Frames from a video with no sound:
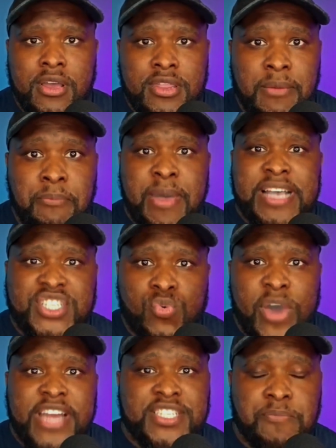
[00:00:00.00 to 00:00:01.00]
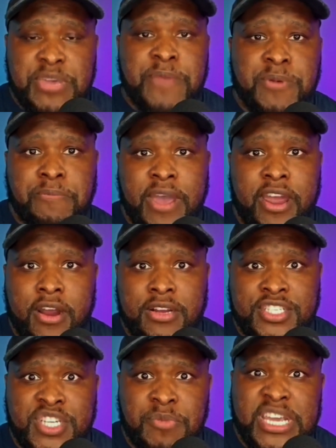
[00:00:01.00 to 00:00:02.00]
The best way to be prepared
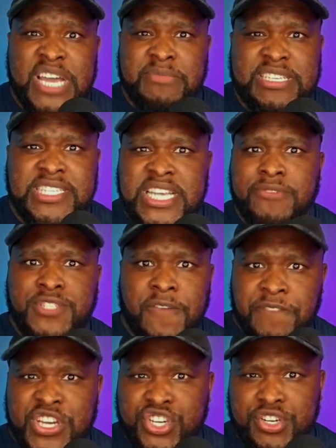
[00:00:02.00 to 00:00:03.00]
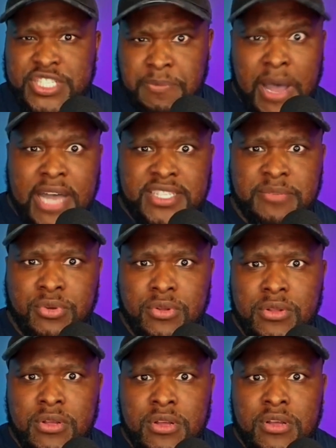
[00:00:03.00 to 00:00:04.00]
is to become as self-sufficient as
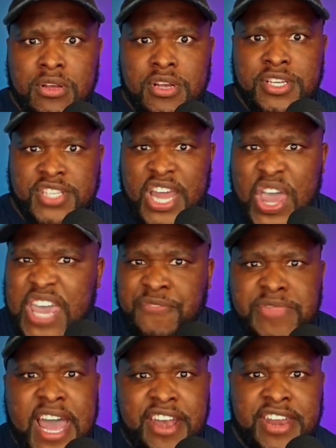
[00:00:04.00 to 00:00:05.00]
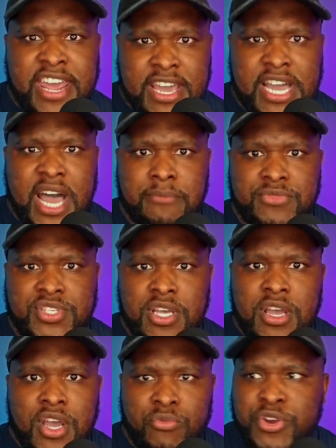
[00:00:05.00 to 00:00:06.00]
possible so that if that day comes
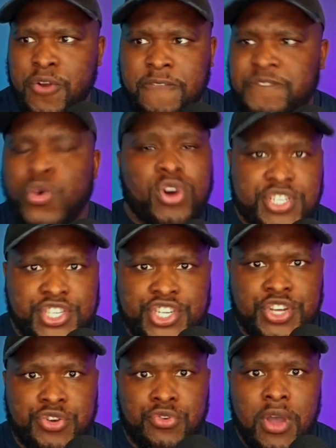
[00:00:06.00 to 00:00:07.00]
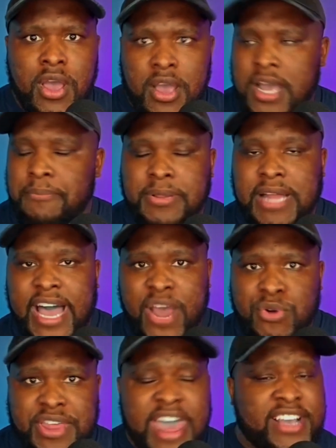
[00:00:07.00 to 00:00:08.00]
where you're forced to comply
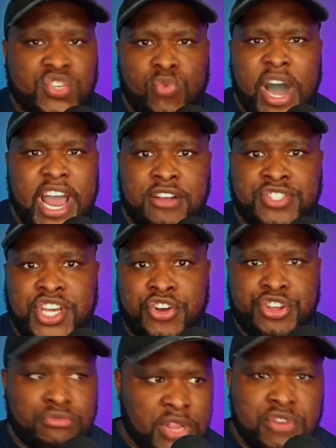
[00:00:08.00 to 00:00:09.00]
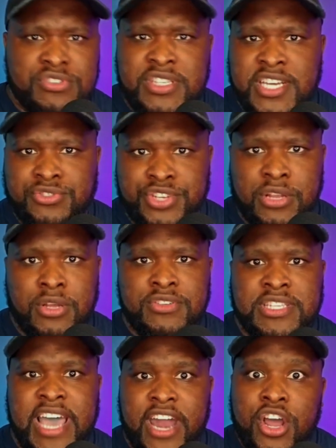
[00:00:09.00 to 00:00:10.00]
with X, Y, or Z, or you lose this or you
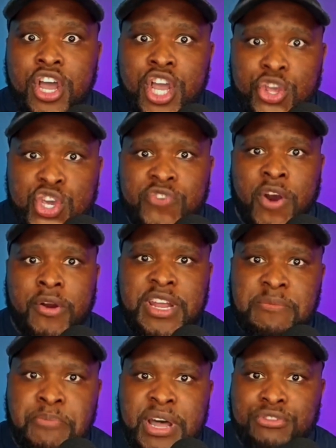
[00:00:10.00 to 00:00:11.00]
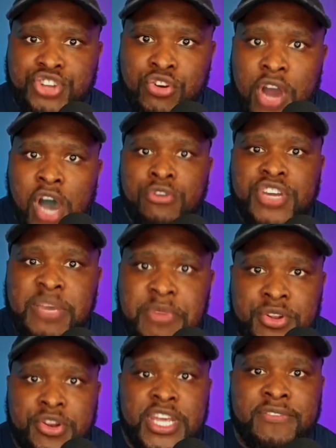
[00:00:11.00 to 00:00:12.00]
lose that, you've already built your own
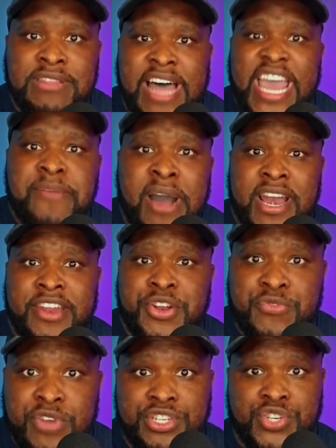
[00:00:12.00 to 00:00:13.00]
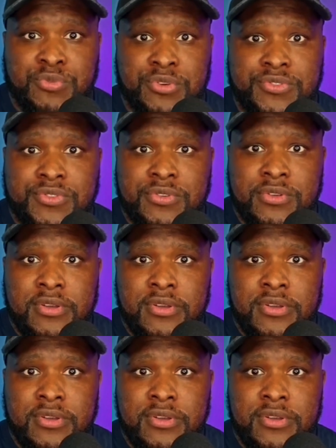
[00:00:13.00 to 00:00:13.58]
community of like-minded individuals.